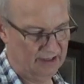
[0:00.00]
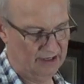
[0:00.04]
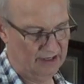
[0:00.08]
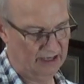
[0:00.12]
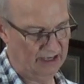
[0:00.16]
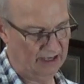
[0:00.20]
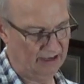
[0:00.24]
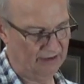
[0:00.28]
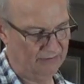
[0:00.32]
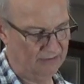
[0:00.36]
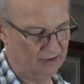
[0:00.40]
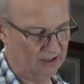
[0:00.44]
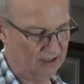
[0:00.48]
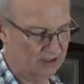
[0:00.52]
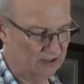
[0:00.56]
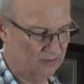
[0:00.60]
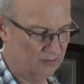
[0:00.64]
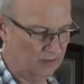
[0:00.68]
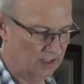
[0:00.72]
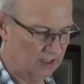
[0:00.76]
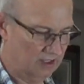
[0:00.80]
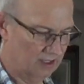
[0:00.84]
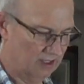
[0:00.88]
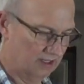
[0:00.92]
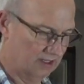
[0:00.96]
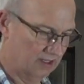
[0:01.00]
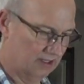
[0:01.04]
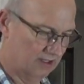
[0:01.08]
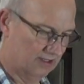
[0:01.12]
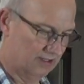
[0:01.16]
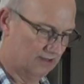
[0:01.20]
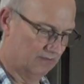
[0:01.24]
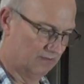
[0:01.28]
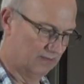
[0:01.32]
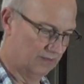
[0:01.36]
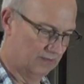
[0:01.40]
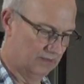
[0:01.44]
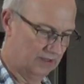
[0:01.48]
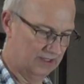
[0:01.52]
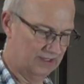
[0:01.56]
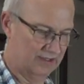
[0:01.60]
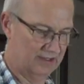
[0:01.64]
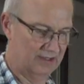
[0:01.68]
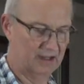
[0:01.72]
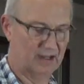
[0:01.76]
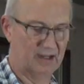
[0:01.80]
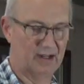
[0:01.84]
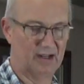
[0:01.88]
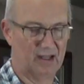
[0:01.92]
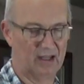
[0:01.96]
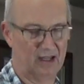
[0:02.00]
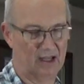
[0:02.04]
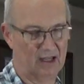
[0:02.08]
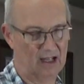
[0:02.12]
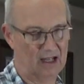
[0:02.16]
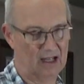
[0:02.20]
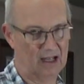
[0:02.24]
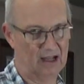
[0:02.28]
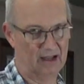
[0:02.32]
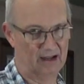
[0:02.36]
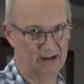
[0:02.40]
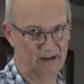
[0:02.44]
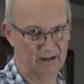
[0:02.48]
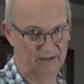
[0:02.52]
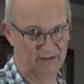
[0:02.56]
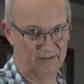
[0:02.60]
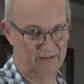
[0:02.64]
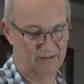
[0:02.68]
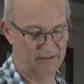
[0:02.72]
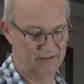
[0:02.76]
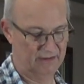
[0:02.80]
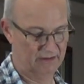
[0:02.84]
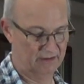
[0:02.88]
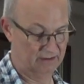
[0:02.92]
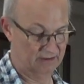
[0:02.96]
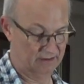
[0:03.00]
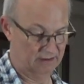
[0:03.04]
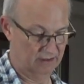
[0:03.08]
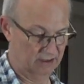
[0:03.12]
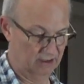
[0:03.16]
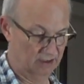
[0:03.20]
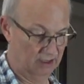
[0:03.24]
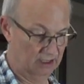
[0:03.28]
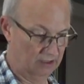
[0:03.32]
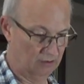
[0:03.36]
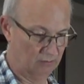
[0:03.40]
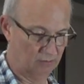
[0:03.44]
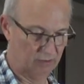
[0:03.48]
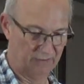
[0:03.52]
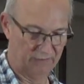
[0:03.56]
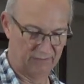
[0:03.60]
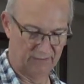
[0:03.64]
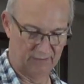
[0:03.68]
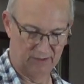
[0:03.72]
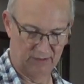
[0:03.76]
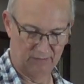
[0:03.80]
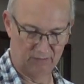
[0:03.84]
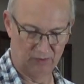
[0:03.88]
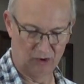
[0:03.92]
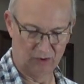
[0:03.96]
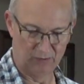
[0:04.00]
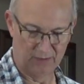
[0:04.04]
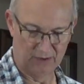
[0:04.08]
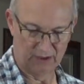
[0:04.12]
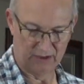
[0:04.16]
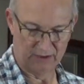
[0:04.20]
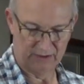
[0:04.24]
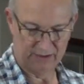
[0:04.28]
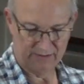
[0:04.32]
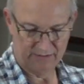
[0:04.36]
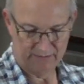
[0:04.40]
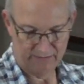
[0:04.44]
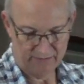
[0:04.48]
heavy is because we're mixing in a lot of liquid from the blueberries.